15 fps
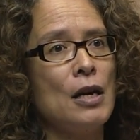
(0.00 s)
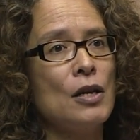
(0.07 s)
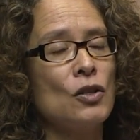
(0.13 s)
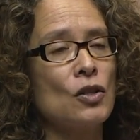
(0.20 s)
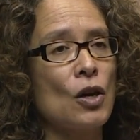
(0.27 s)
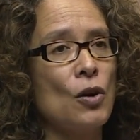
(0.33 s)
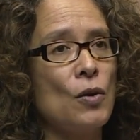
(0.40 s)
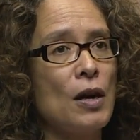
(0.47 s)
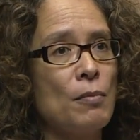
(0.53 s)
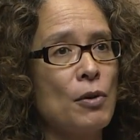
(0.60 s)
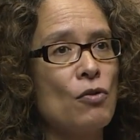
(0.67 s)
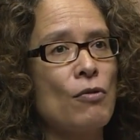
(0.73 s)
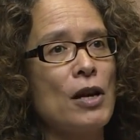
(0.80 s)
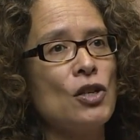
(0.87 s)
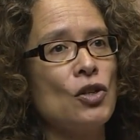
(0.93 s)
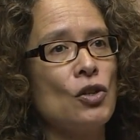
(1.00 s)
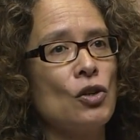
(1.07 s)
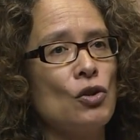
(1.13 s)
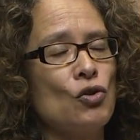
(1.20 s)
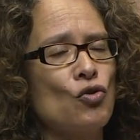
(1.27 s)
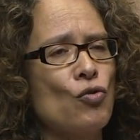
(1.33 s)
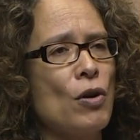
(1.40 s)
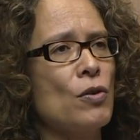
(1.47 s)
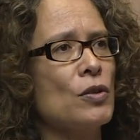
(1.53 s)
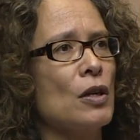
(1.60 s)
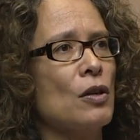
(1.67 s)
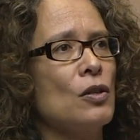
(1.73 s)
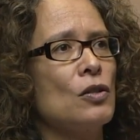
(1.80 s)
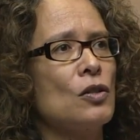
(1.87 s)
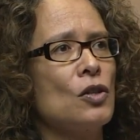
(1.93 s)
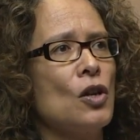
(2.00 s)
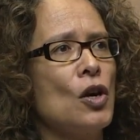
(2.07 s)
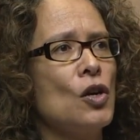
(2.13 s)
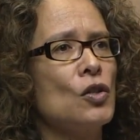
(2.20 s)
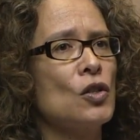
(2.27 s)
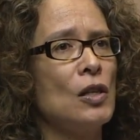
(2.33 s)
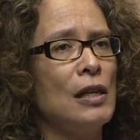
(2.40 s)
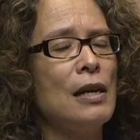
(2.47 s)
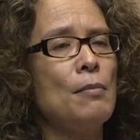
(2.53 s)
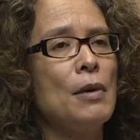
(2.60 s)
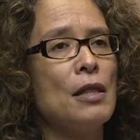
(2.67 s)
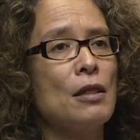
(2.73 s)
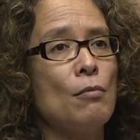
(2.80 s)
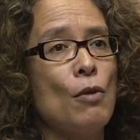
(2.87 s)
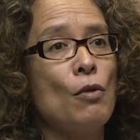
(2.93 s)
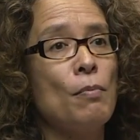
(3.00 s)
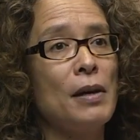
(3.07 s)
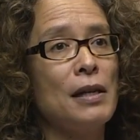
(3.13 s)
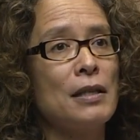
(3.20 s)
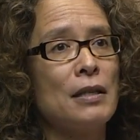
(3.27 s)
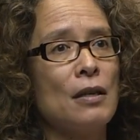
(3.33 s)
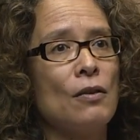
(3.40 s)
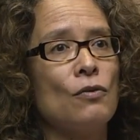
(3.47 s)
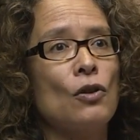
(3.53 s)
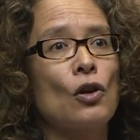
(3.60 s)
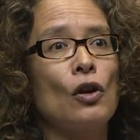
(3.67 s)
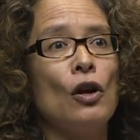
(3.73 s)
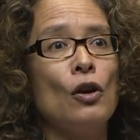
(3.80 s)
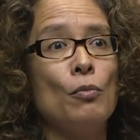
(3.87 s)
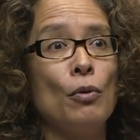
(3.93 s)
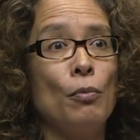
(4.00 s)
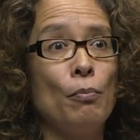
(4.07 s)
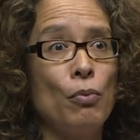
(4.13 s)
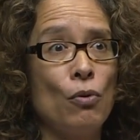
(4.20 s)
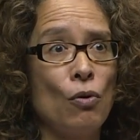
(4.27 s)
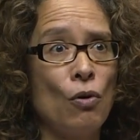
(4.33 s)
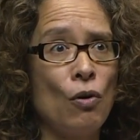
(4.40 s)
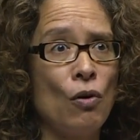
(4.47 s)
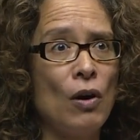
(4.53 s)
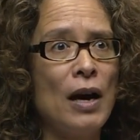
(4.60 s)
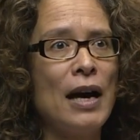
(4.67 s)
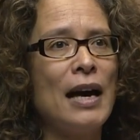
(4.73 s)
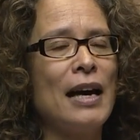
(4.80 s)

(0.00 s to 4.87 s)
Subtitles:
So immigration controls are concerned to limit the mobility of the global poor.